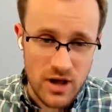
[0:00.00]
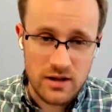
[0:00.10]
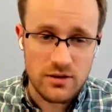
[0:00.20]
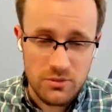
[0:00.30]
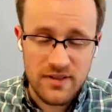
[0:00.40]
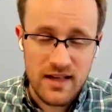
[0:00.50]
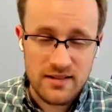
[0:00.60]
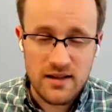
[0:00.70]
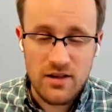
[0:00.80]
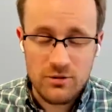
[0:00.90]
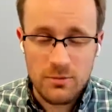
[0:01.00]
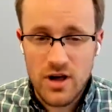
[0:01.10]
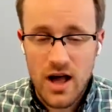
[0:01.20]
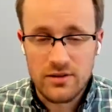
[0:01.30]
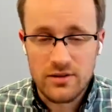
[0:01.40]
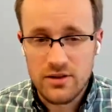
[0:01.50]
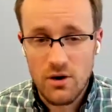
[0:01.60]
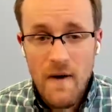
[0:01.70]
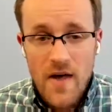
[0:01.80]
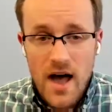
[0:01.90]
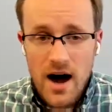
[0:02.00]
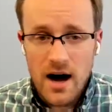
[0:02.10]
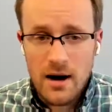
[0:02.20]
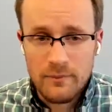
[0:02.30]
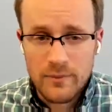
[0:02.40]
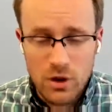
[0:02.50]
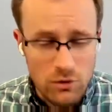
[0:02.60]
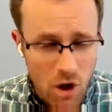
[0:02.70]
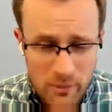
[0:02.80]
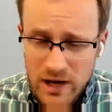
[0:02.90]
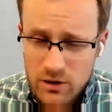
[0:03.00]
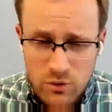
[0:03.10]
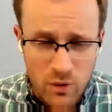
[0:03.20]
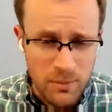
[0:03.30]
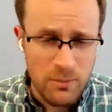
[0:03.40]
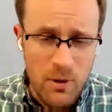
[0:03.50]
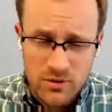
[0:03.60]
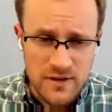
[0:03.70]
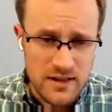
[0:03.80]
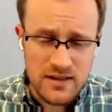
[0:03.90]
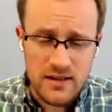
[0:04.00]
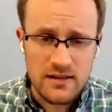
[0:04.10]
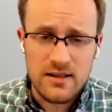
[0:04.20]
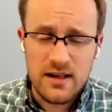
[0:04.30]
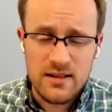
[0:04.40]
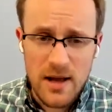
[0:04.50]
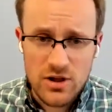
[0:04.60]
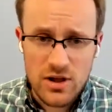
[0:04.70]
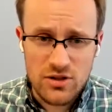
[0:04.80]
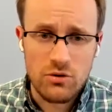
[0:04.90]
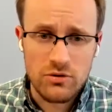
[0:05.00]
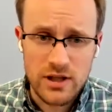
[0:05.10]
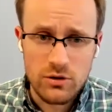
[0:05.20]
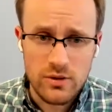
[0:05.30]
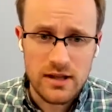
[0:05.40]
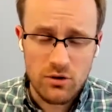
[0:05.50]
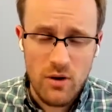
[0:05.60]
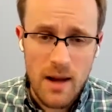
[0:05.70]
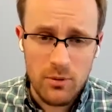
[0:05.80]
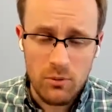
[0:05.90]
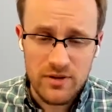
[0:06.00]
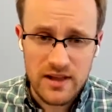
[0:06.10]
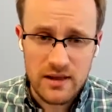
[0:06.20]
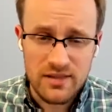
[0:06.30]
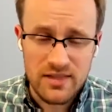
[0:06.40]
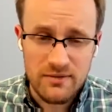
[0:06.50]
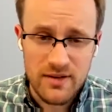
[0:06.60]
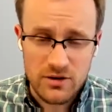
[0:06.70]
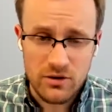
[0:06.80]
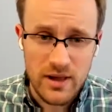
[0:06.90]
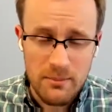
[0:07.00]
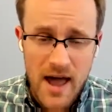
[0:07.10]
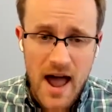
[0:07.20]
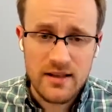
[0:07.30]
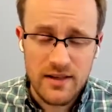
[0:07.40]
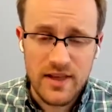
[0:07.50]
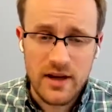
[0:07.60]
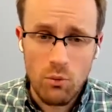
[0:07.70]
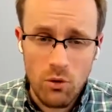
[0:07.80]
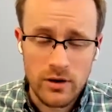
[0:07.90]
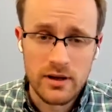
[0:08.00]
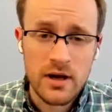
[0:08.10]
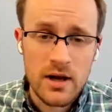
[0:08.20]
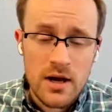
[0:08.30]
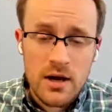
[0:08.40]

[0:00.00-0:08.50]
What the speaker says: per child to $3,000 per child. And so, lawmakers who are proposing these CTC expansions certainly do need to grapple with the fiscal impact. I think one